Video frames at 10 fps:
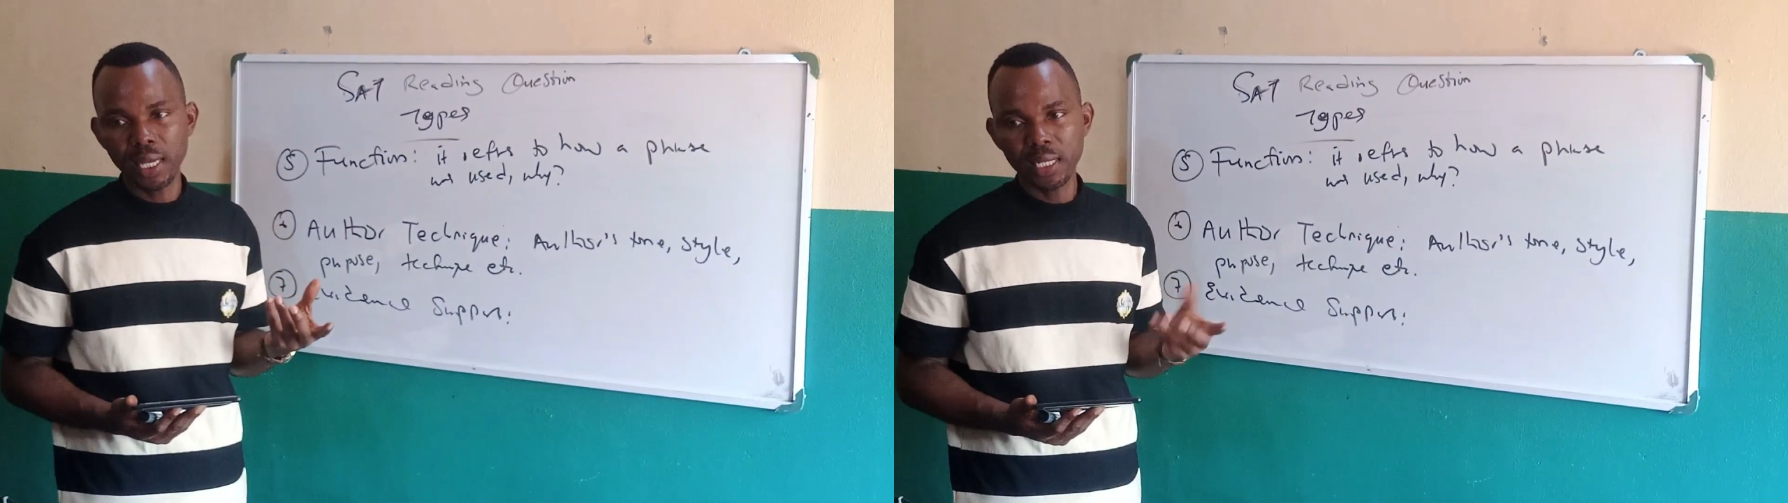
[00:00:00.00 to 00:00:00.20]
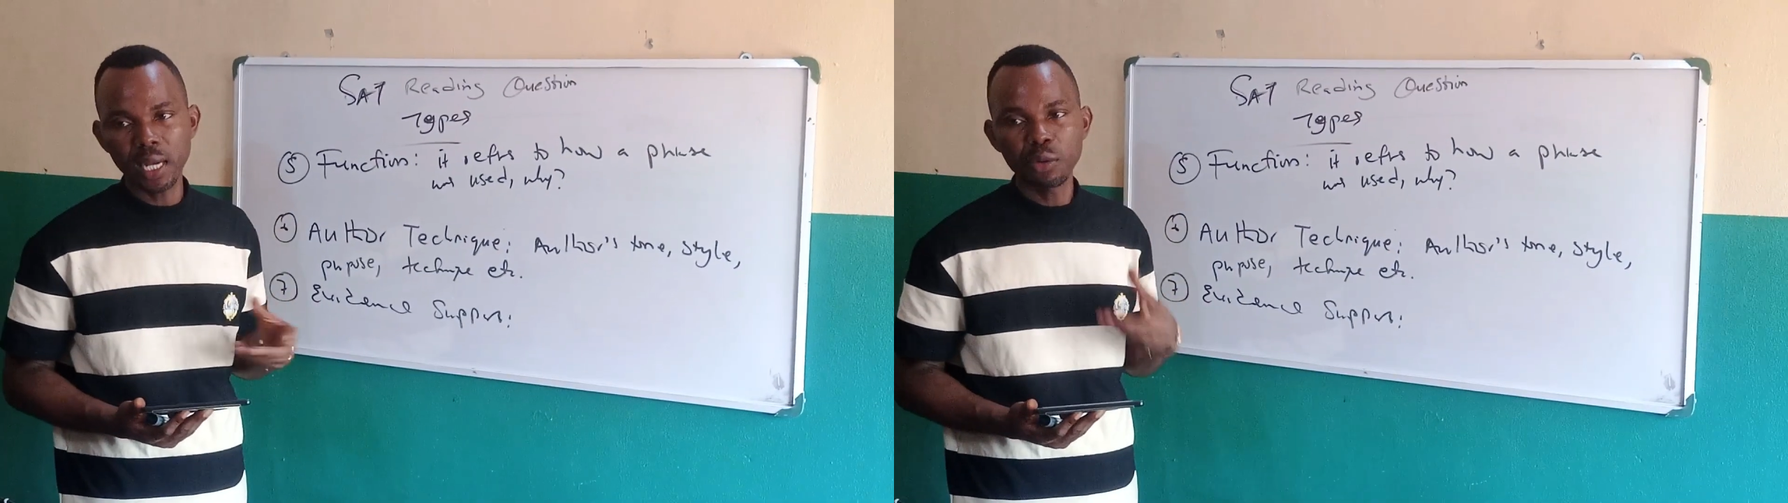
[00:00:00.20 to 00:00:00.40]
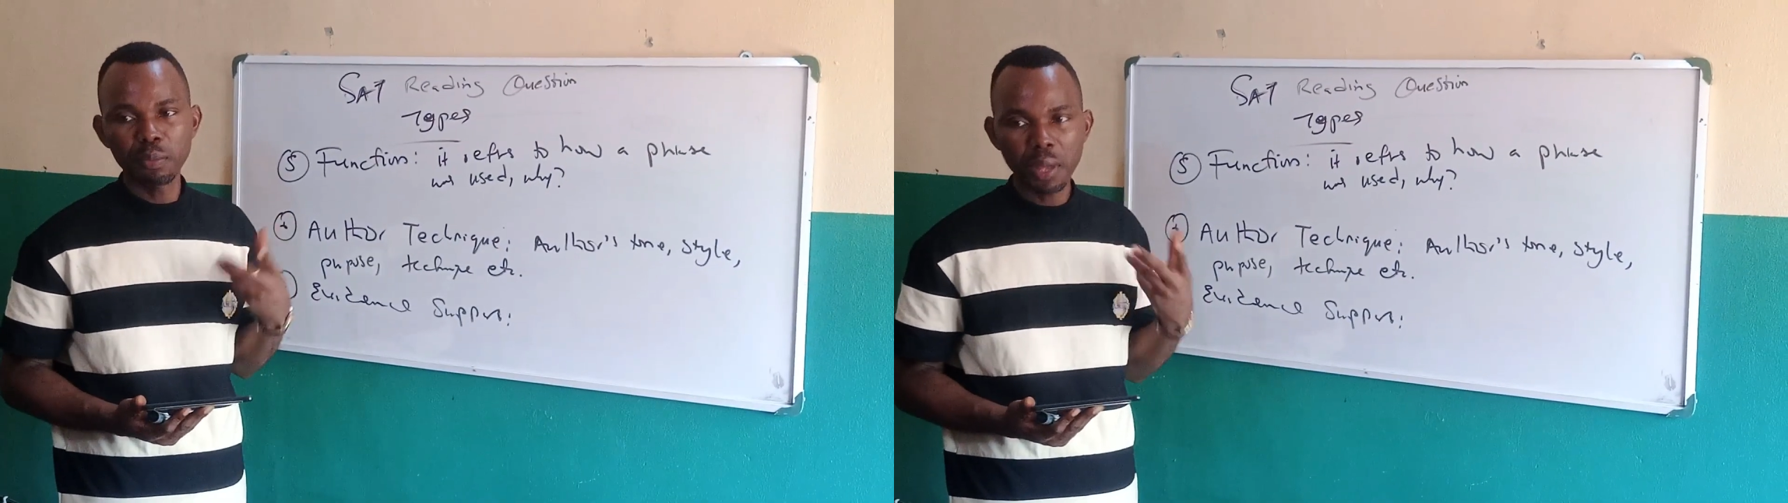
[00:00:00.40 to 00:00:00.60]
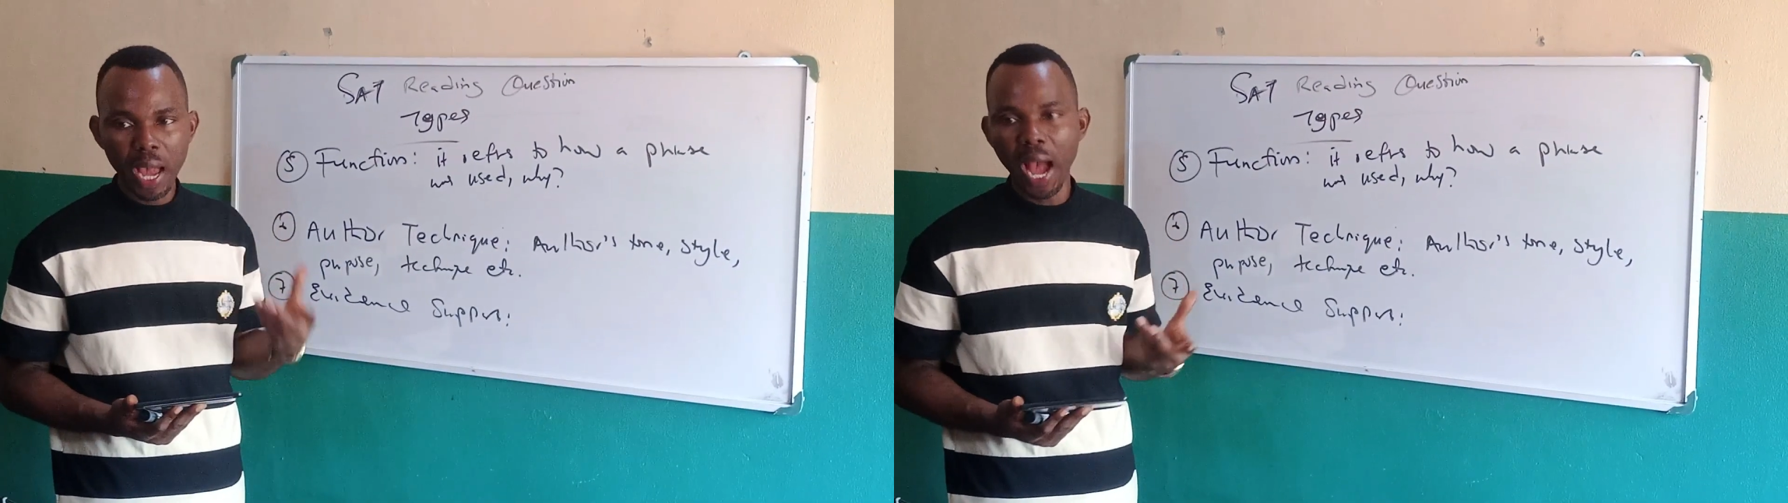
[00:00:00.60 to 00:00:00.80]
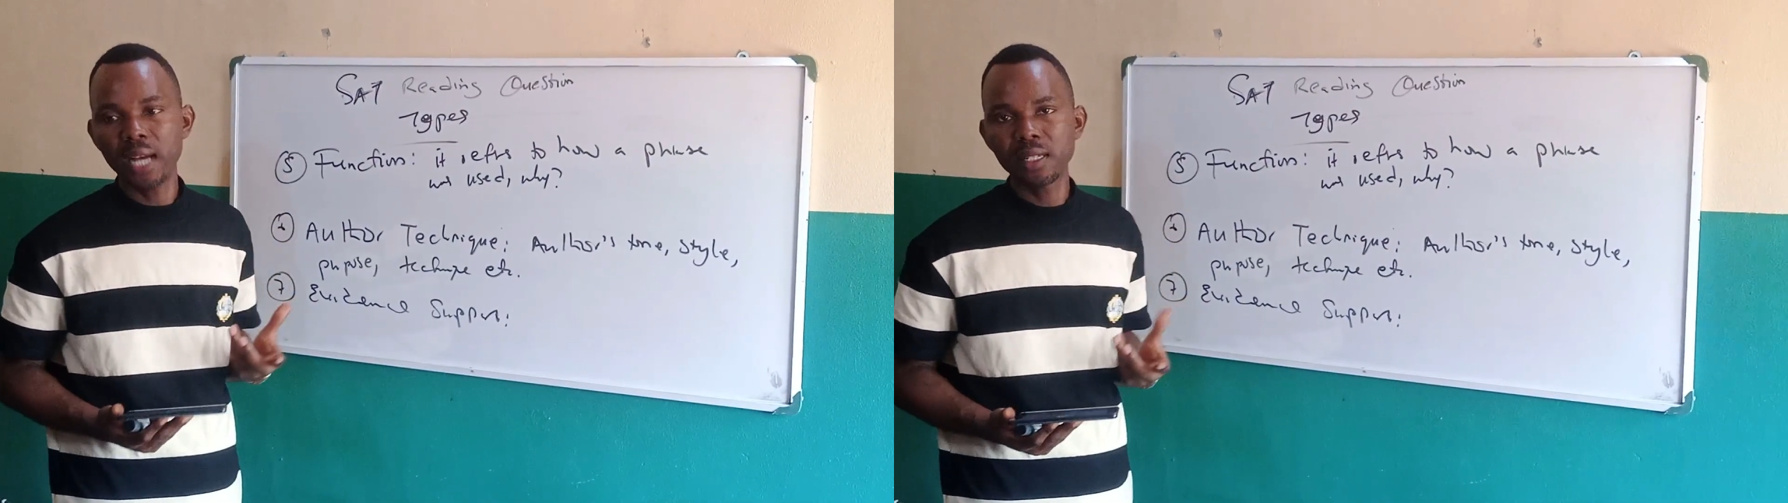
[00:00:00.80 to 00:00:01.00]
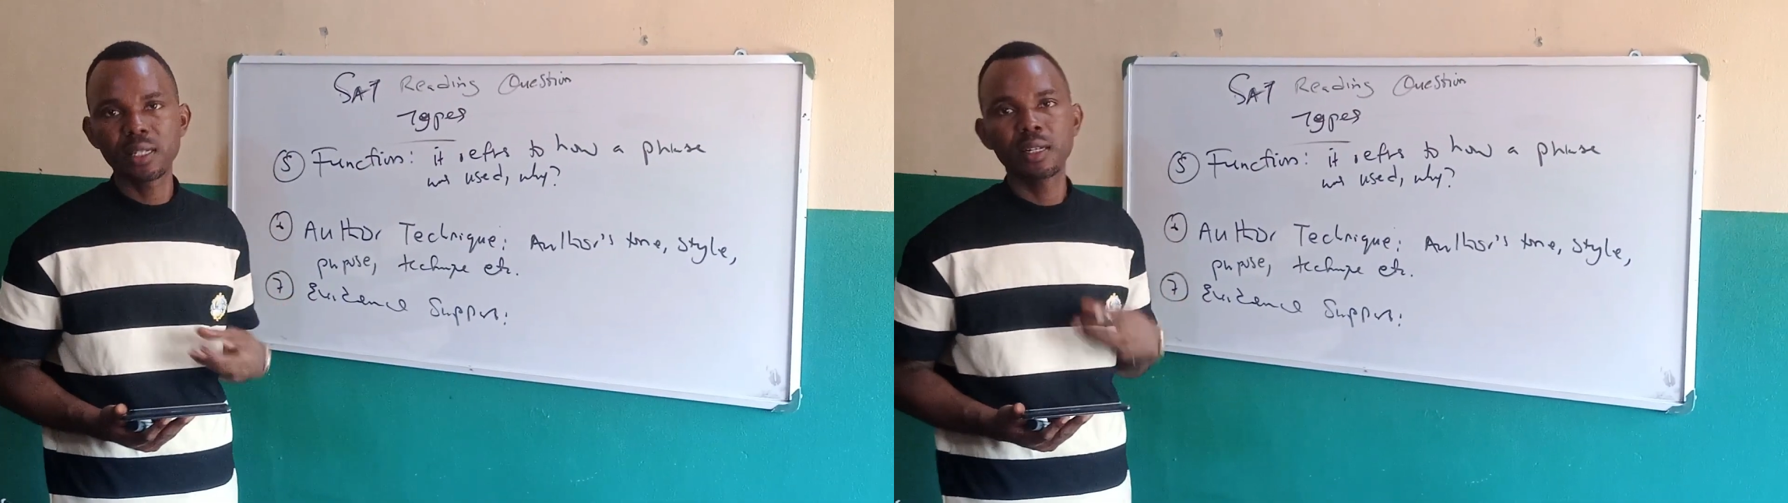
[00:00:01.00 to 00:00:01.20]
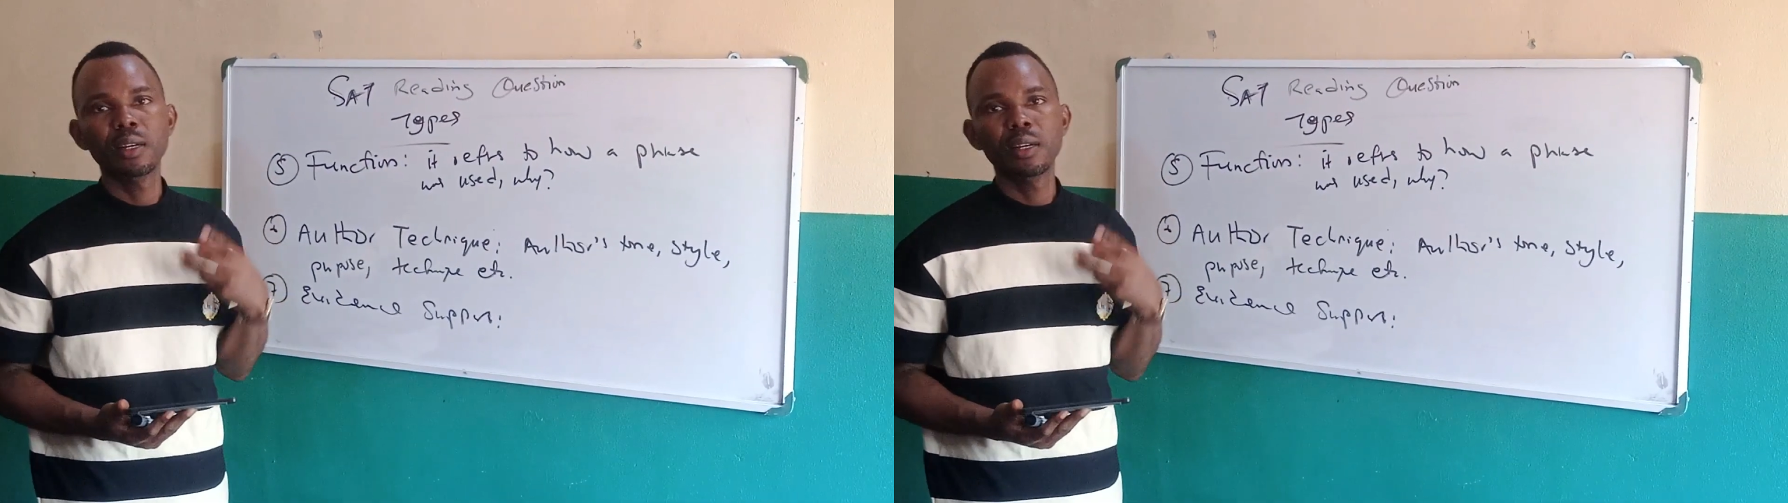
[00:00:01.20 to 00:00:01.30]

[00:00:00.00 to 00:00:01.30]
and you'll be asked